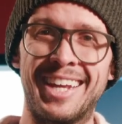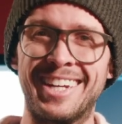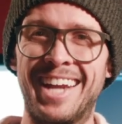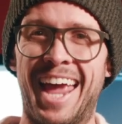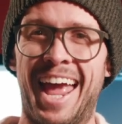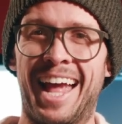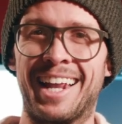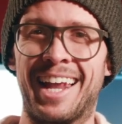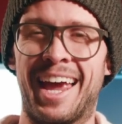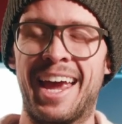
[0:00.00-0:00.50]
in
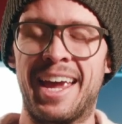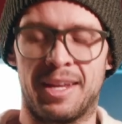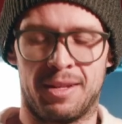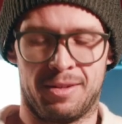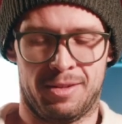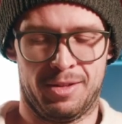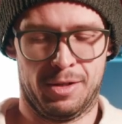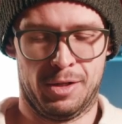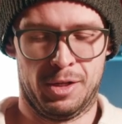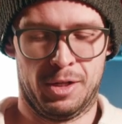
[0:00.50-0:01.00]
LA.
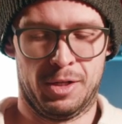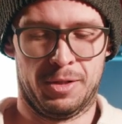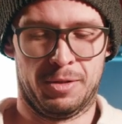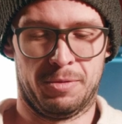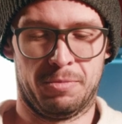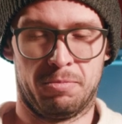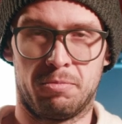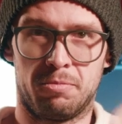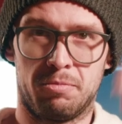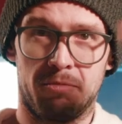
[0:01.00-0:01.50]

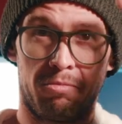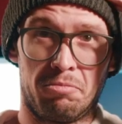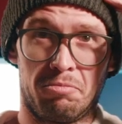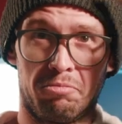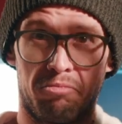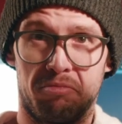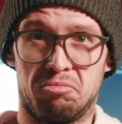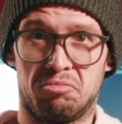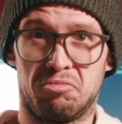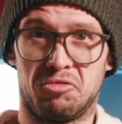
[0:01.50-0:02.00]

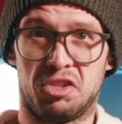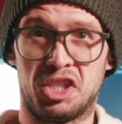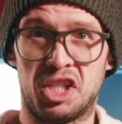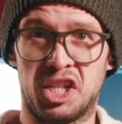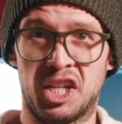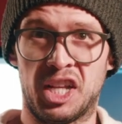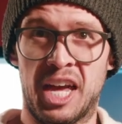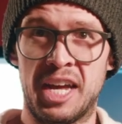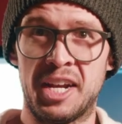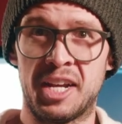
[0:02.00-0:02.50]
See
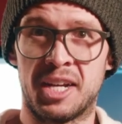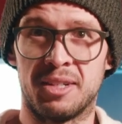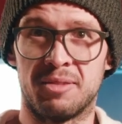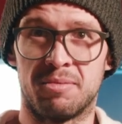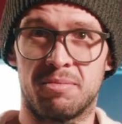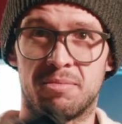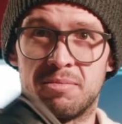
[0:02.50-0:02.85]
you later.